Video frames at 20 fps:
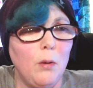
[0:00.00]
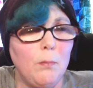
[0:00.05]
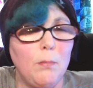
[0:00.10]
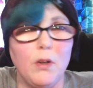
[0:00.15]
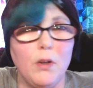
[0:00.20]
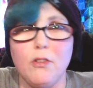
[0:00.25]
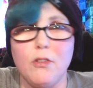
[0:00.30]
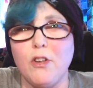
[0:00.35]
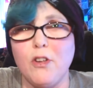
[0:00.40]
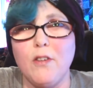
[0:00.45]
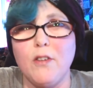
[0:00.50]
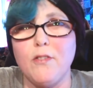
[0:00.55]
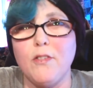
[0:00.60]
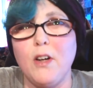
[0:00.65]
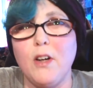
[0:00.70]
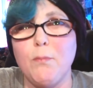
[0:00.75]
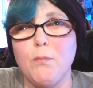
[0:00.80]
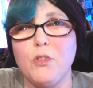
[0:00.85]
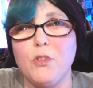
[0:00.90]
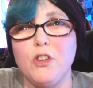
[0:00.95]
but
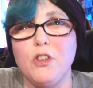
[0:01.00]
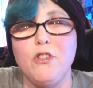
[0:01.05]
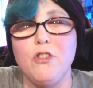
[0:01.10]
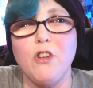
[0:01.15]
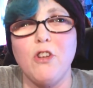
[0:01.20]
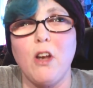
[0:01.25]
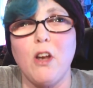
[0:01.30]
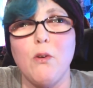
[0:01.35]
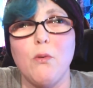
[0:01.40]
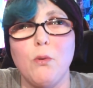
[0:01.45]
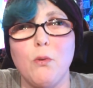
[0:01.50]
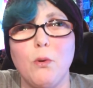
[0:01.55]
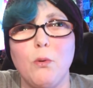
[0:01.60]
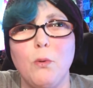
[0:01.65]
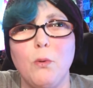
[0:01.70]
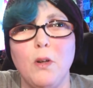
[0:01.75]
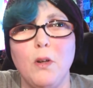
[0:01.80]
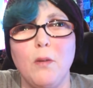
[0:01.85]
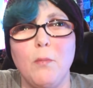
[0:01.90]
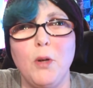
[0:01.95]
Southampton
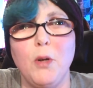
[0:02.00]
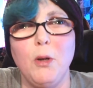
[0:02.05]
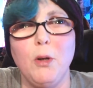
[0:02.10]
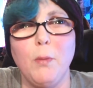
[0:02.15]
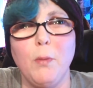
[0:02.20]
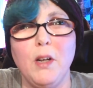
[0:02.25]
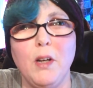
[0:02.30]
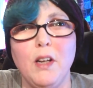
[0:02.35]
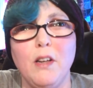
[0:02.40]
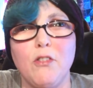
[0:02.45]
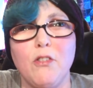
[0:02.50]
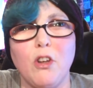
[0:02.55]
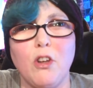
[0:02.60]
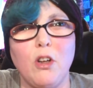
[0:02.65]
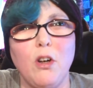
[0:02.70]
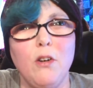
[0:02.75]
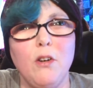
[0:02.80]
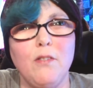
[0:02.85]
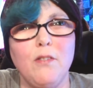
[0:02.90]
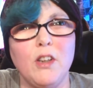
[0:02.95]
General at the moment is a
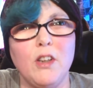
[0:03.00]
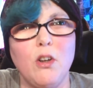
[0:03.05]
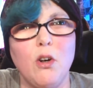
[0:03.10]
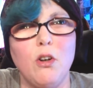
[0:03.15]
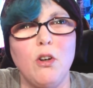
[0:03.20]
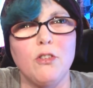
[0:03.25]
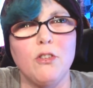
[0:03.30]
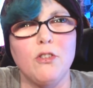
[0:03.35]
COVID hot